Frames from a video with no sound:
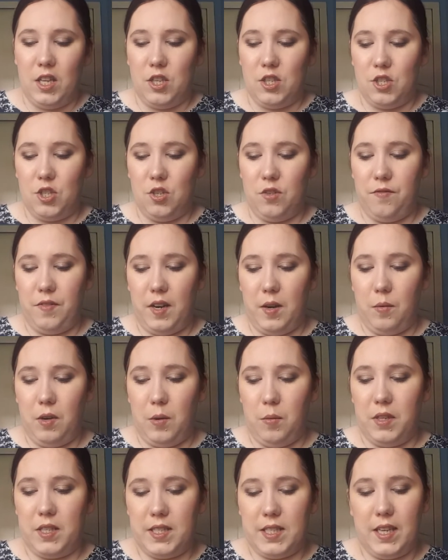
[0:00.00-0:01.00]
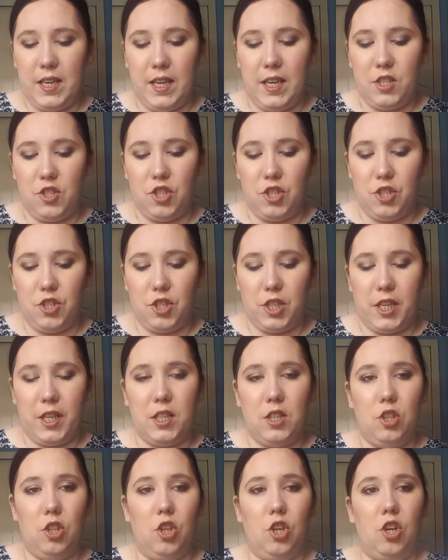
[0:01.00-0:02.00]
So far what I would say is you're not
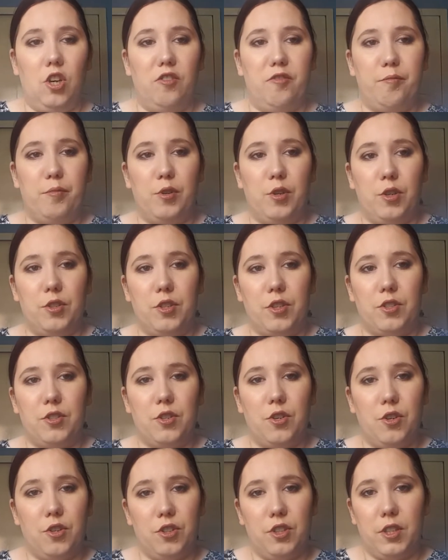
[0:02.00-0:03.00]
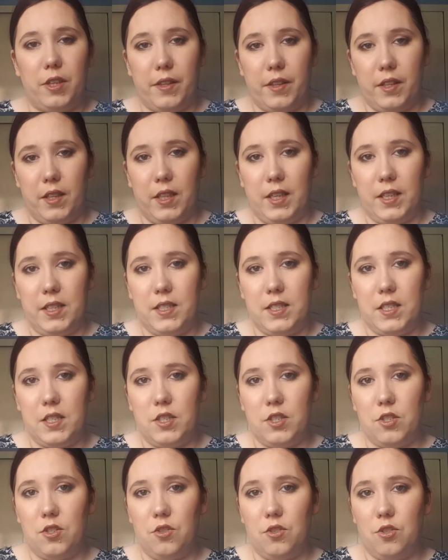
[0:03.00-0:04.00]
getting a lot of product on the lid.
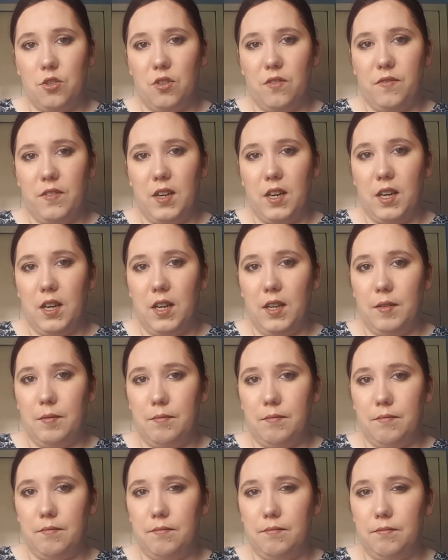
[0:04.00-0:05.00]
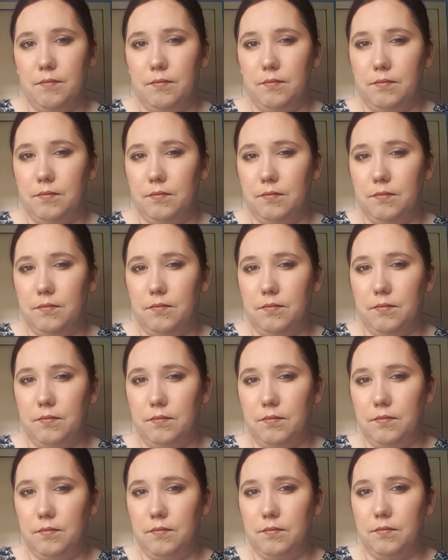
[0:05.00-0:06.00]
So far
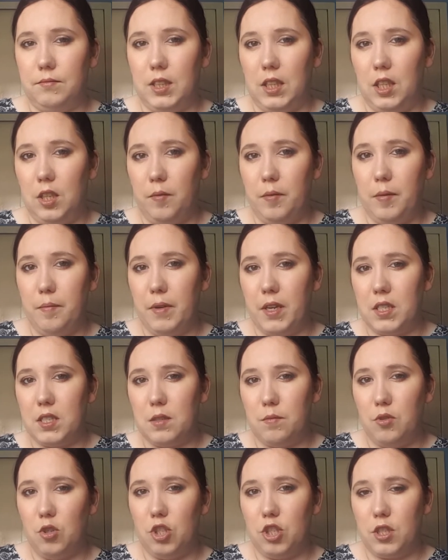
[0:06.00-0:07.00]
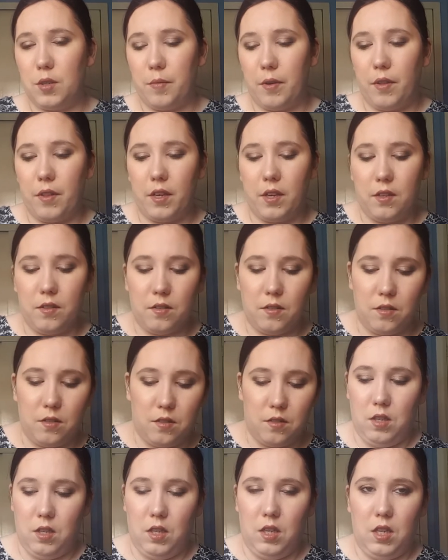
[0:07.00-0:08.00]
I'm a little bit mixed emotion about that.
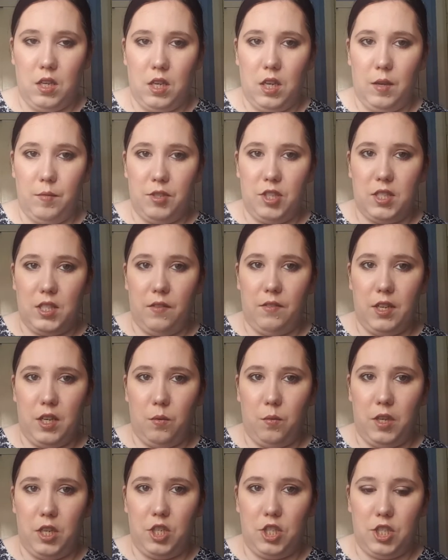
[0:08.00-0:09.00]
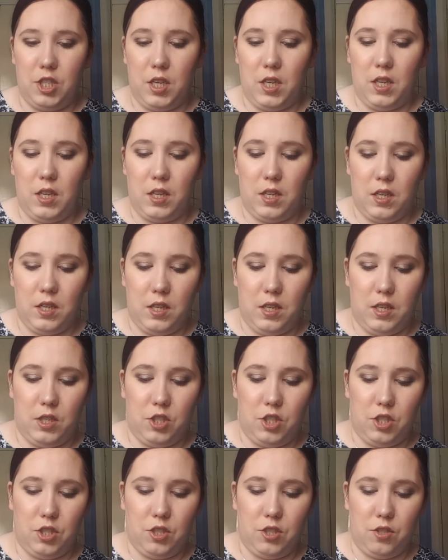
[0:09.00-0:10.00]
I'm just giving it a wee shake and
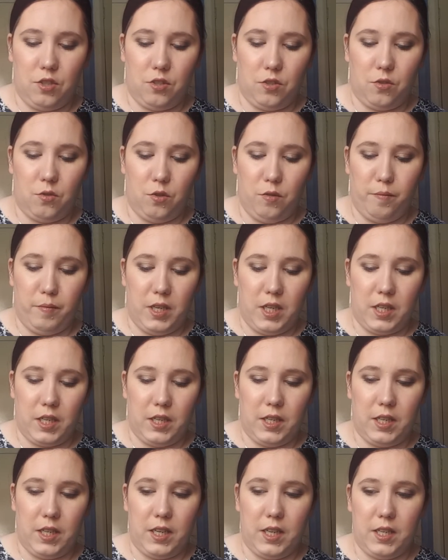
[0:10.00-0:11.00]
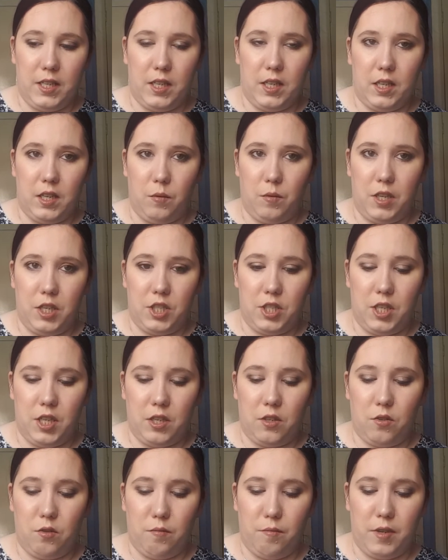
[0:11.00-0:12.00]
just going back in again, and a wee
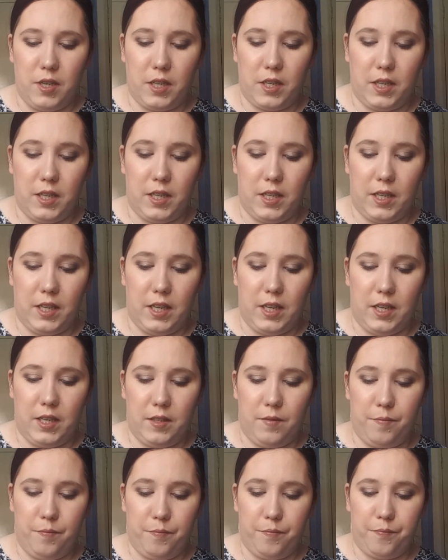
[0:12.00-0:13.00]
shake, going back in again.